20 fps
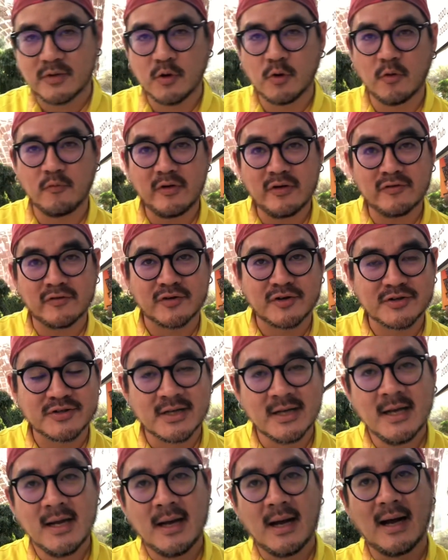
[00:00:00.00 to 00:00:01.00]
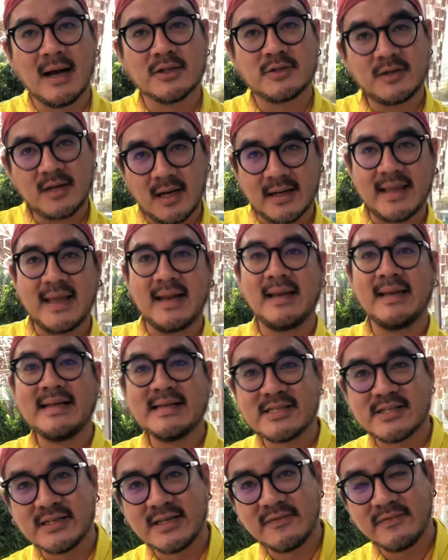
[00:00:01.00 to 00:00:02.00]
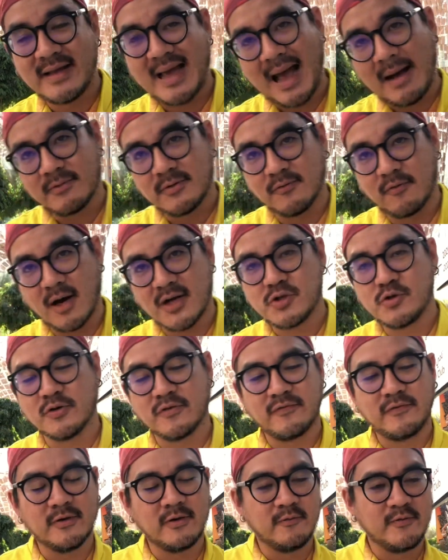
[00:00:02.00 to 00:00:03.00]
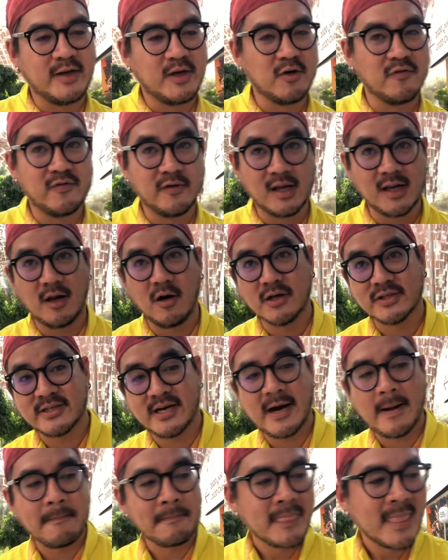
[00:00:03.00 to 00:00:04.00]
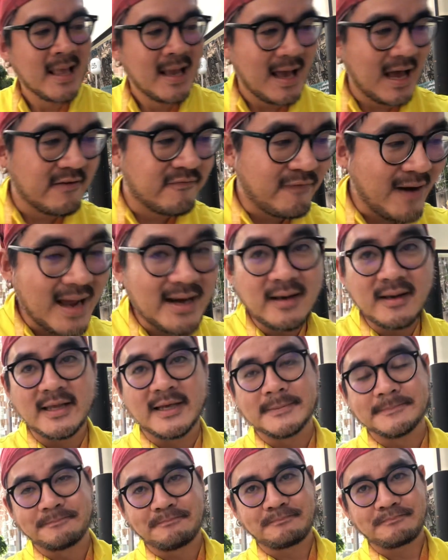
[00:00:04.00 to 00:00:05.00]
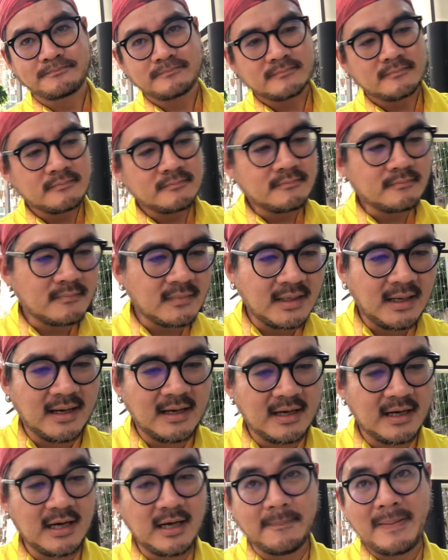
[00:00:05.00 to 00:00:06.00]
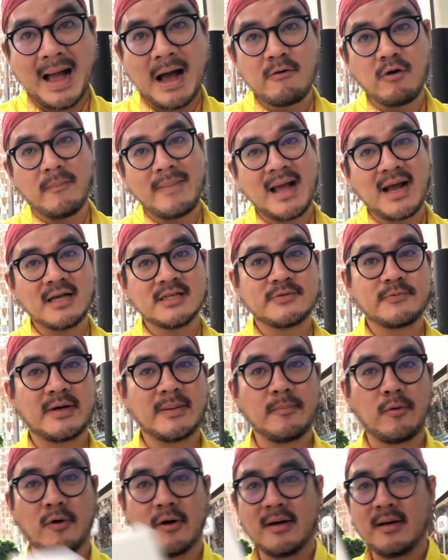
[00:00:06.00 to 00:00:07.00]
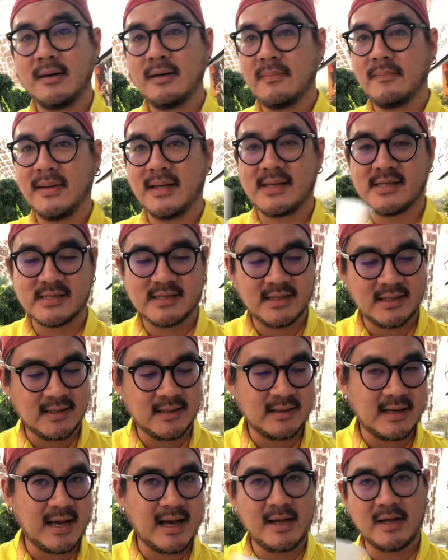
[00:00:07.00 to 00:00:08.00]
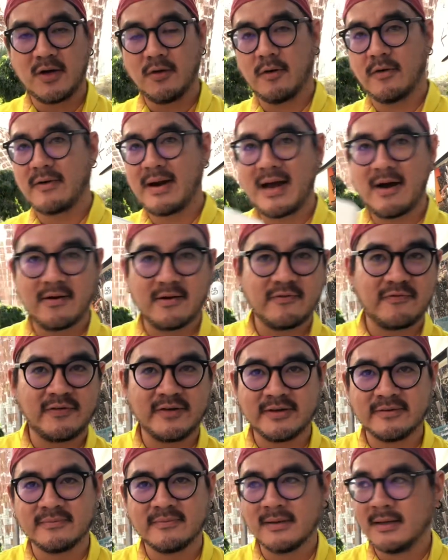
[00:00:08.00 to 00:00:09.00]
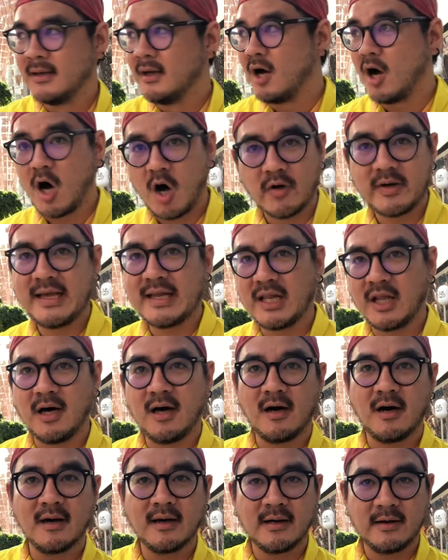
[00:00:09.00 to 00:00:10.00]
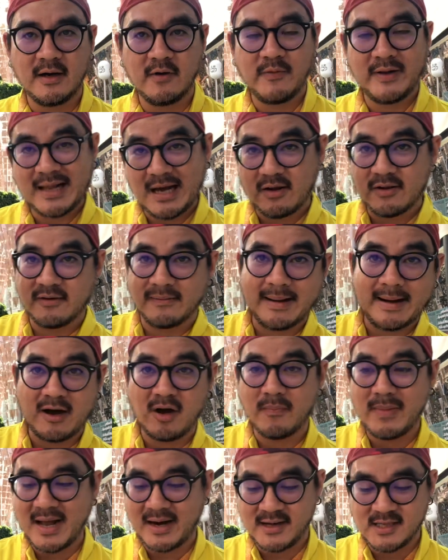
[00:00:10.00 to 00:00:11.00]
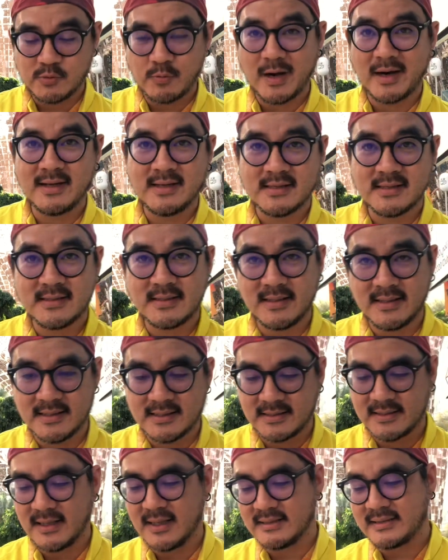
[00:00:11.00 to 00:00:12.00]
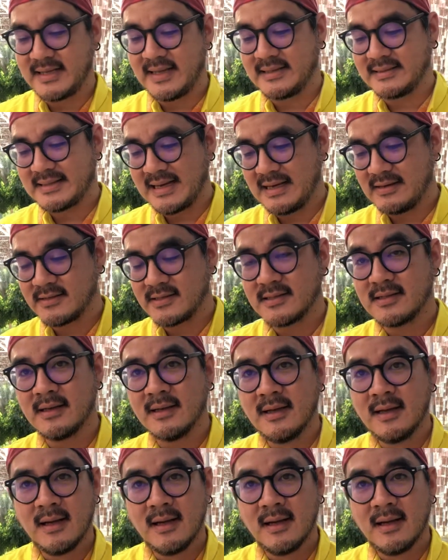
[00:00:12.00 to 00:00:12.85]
your viewers to not get dizzy if they have to watch your video for a long time. And finally, a power bank is very important because I go around and film all day long without the power bank. This one is 10,000,